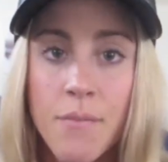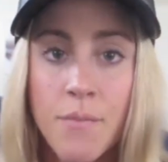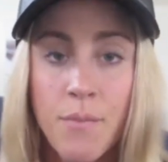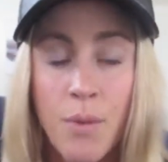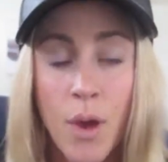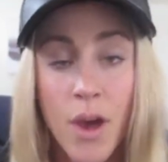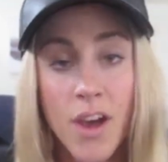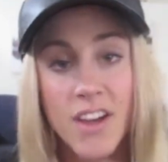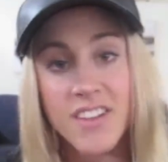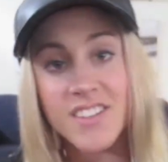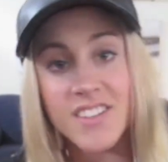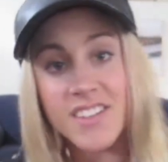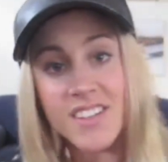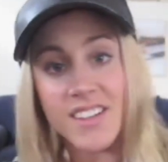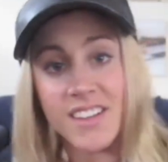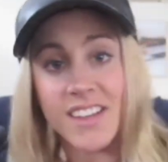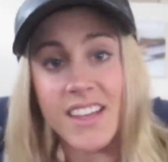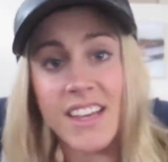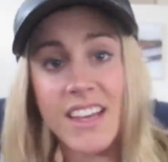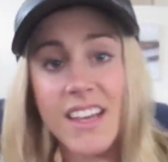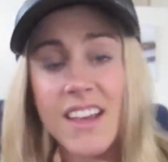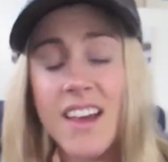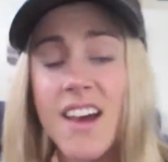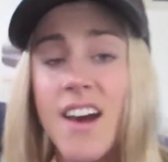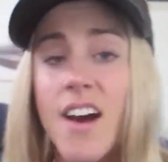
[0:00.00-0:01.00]

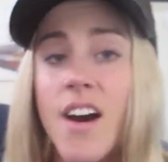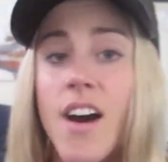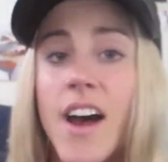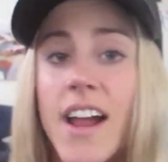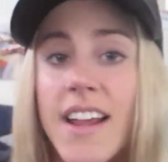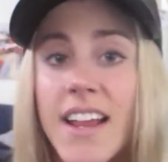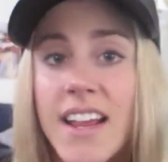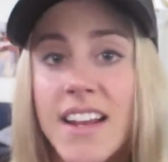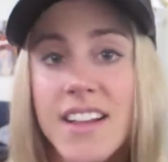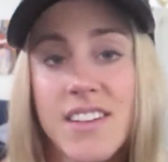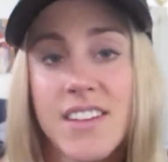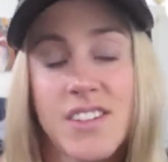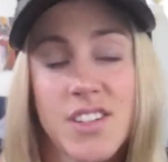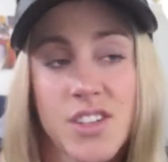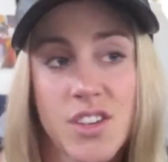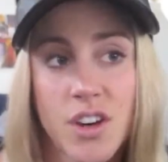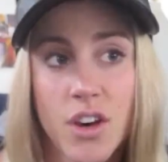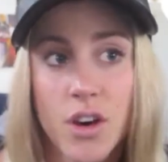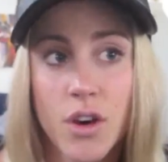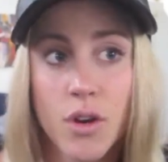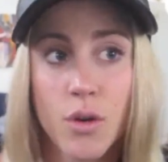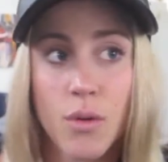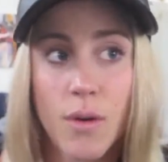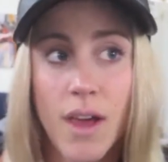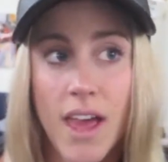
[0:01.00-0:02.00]
Personally, I needed to
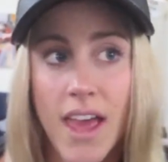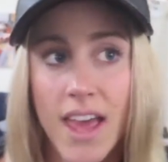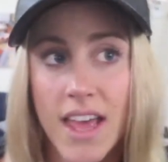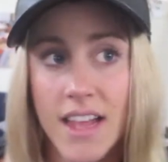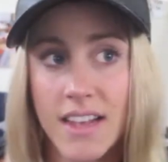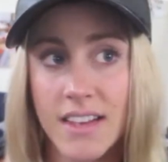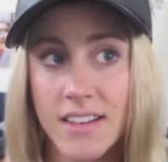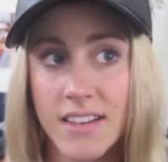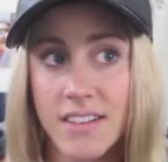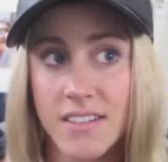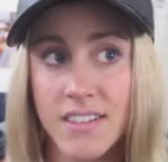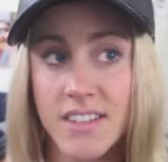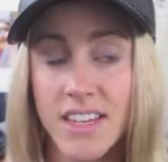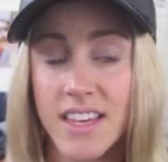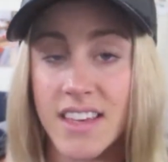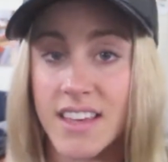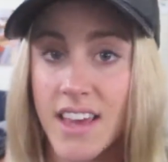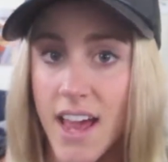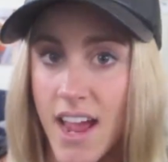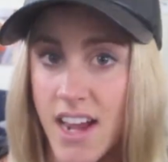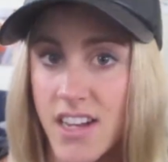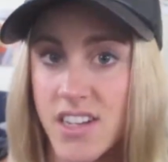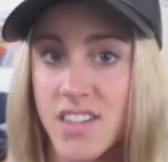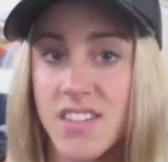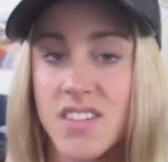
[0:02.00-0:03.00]
go and
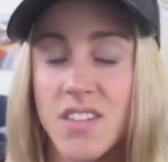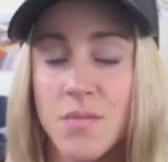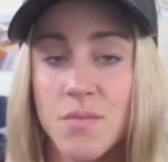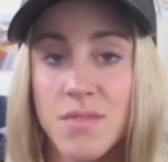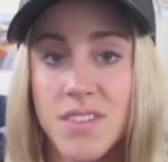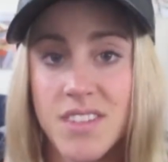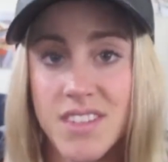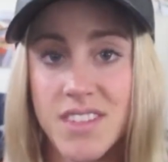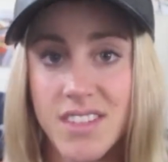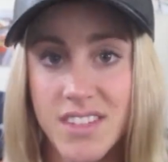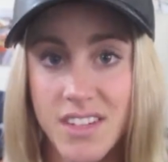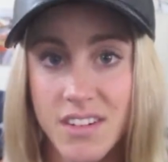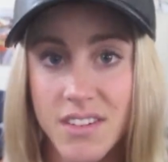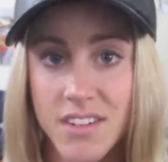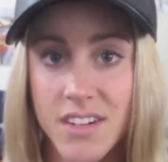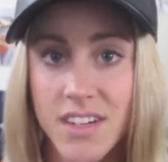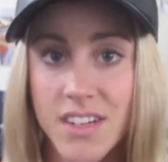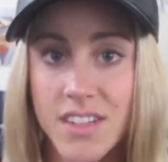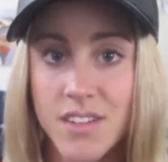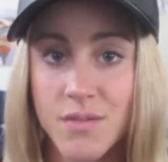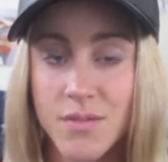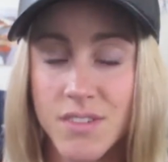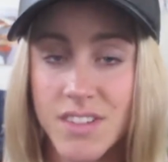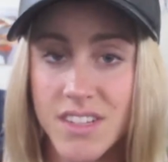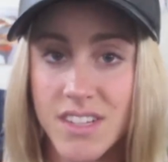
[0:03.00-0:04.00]
engage in some
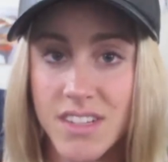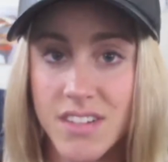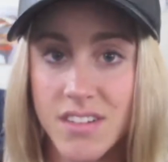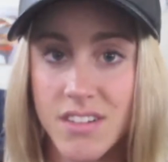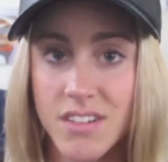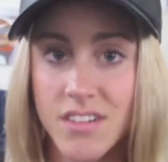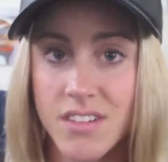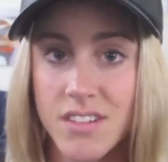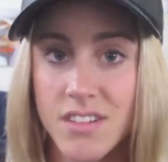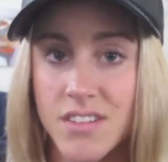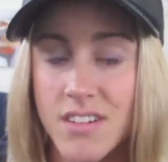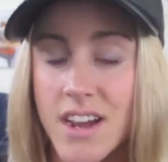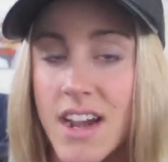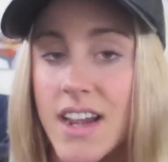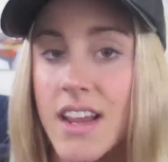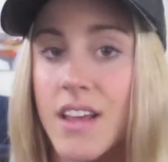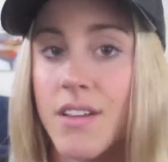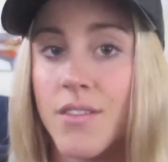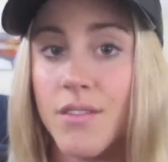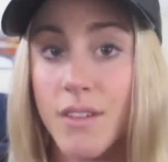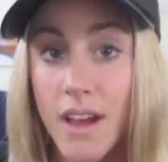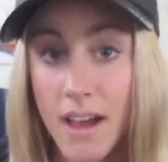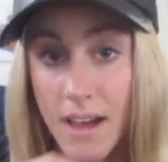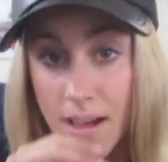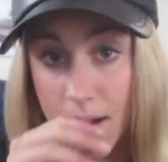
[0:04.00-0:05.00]
serious resistance
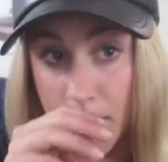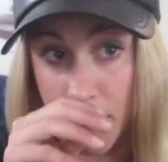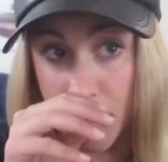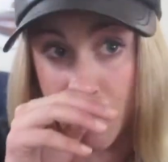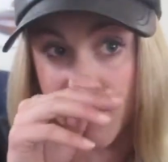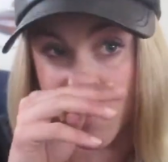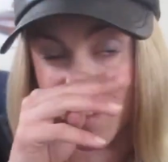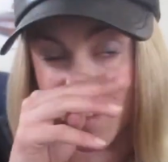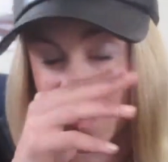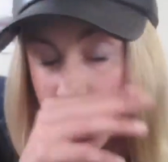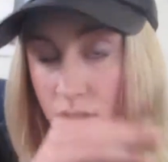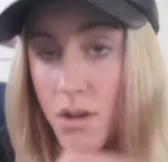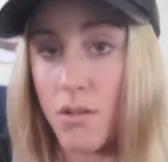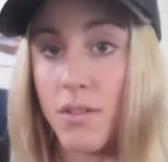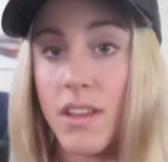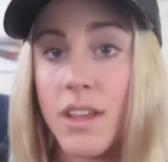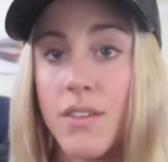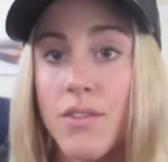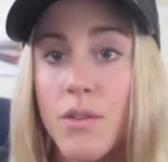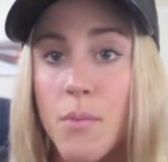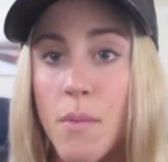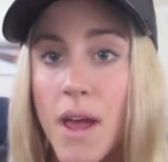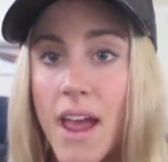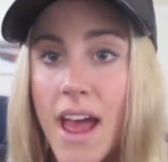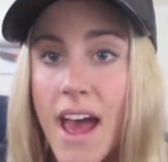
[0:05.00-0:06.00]
training solely
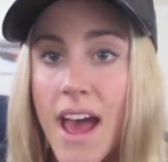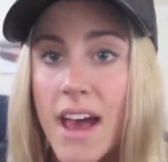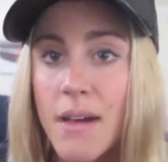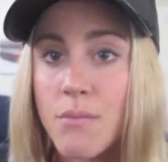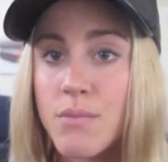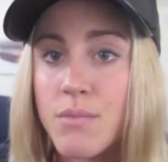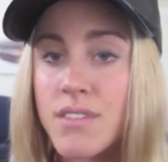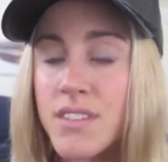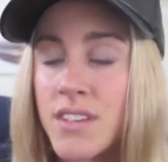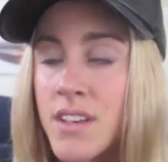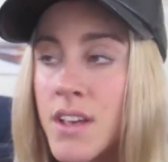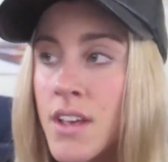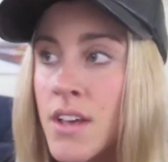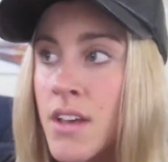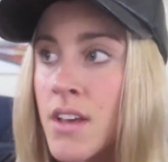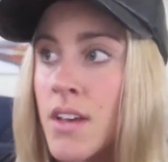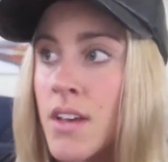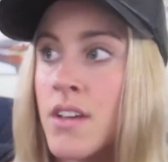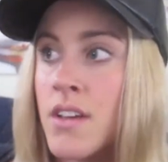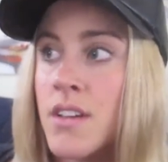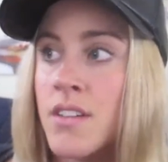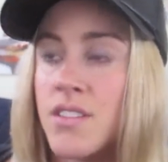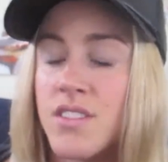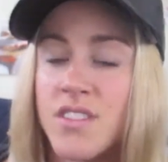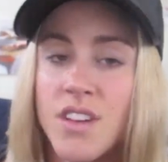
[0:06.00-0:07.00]
for my abs.
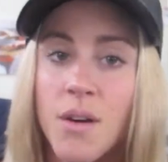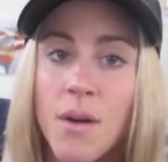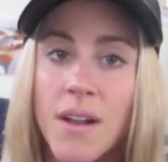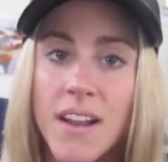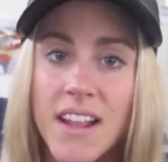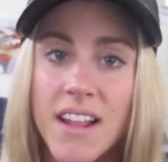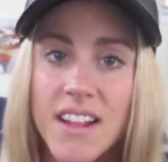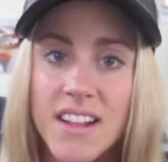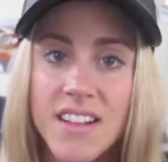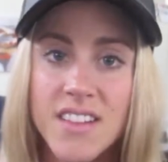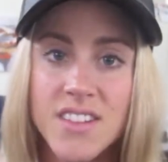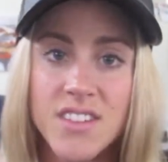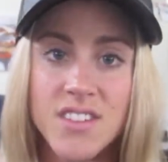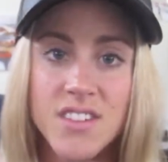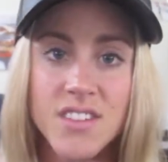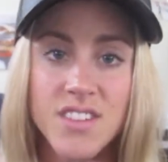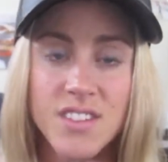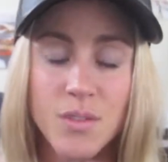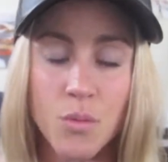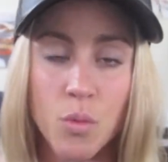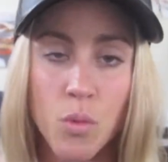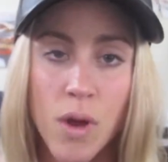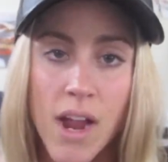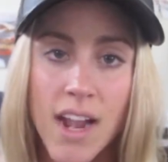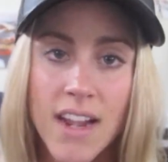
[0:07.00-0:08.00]
So I needed to do
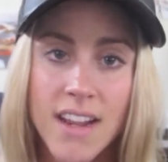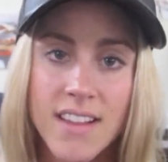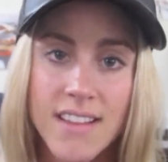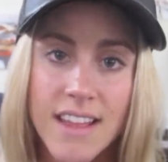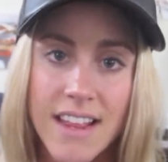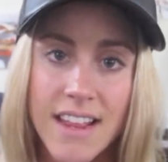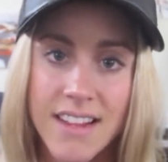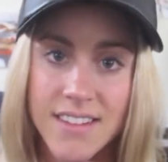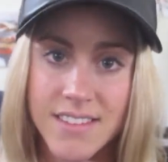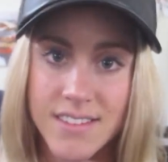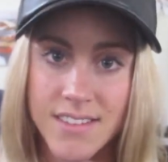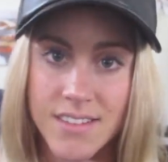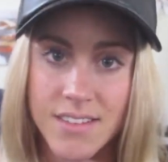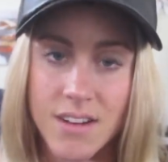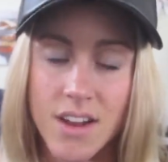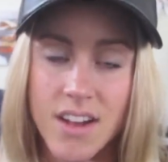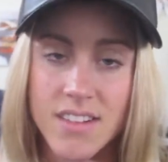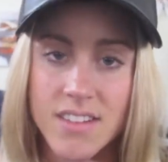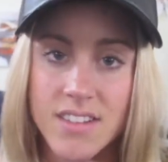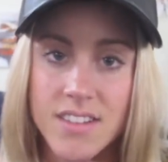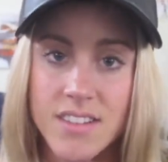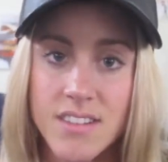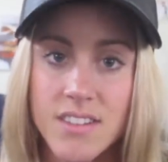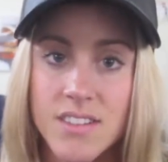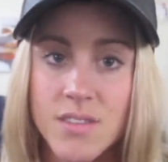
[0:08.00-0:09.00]
some weighted
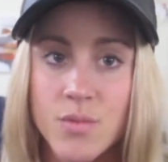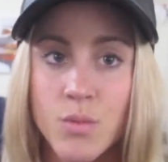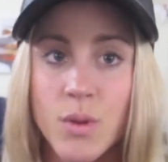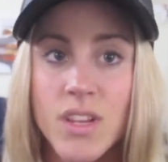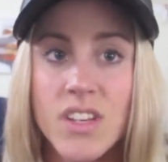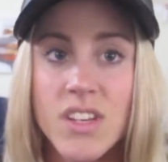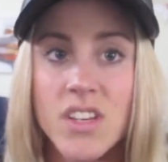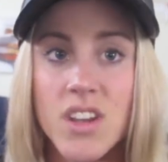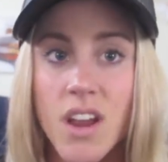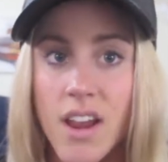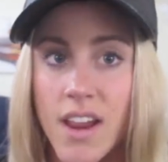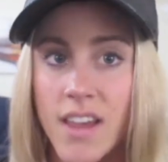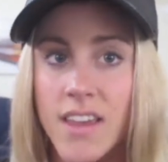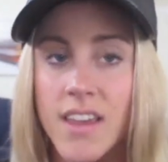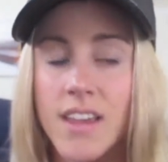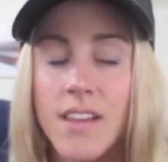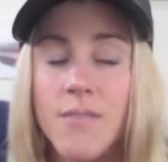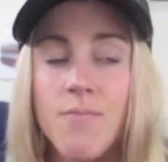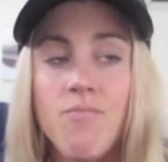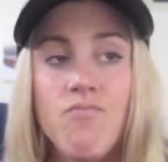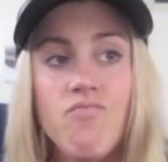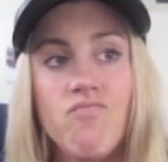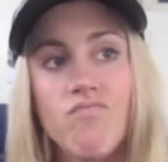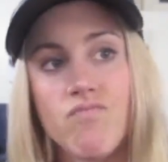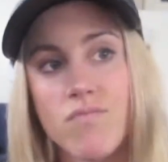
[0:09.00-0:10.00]
exercises, which I
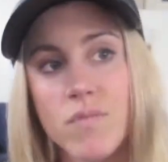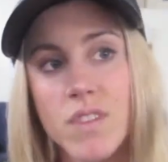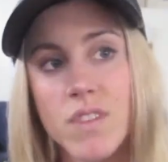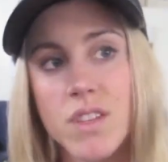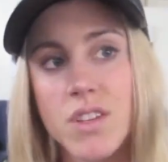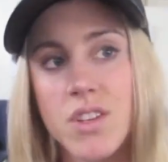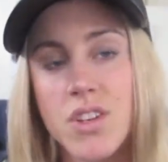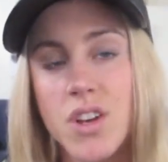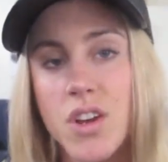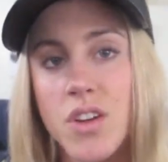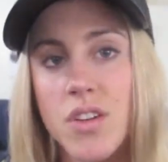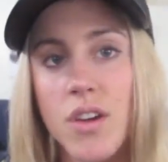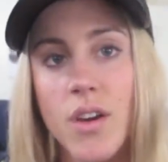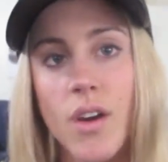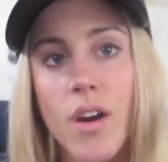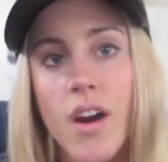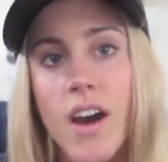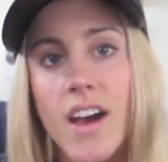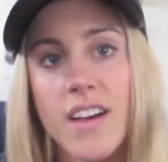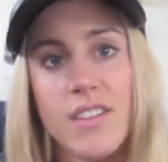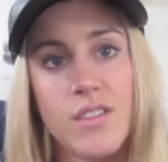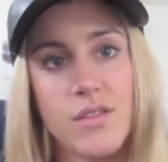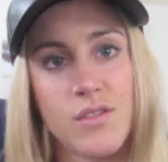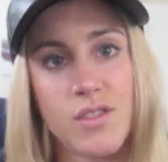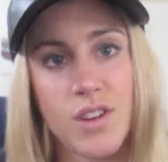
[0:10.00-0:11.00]
can show you
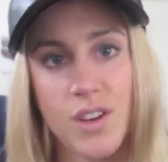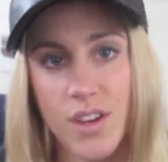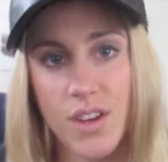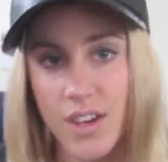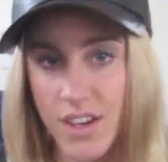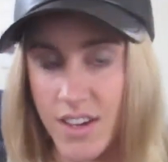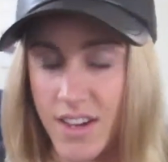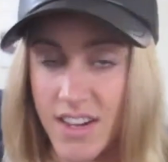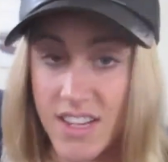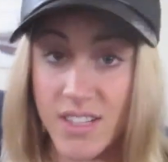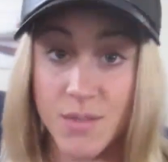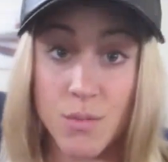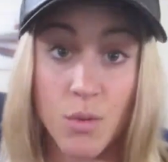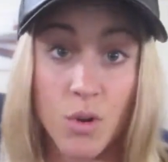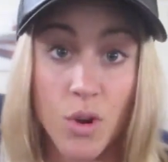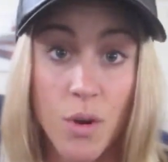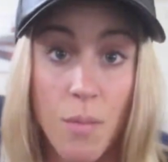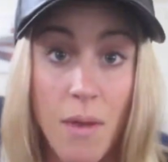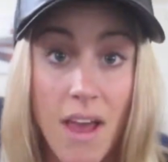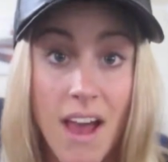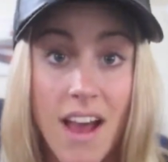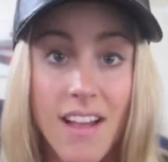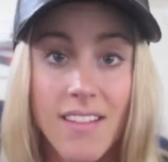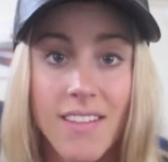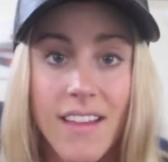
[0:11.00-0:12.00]
guys, I'll tell you guys more
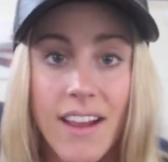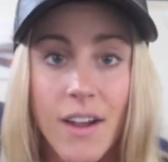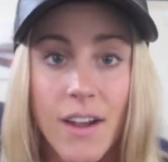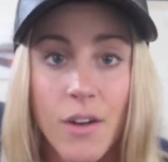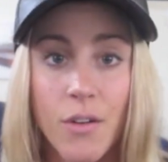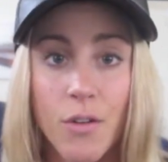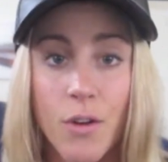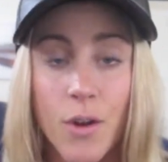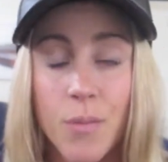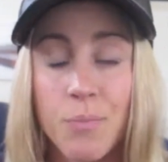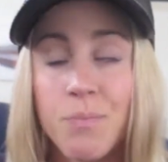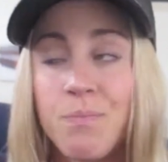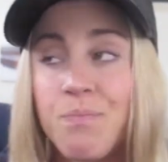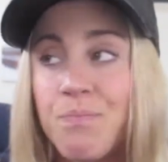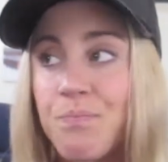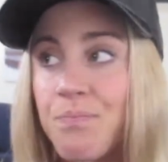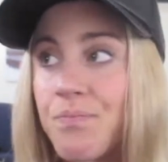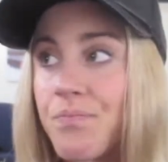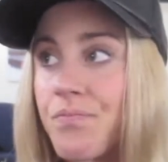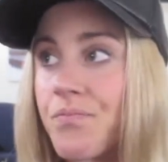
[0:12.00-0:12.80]
about later on.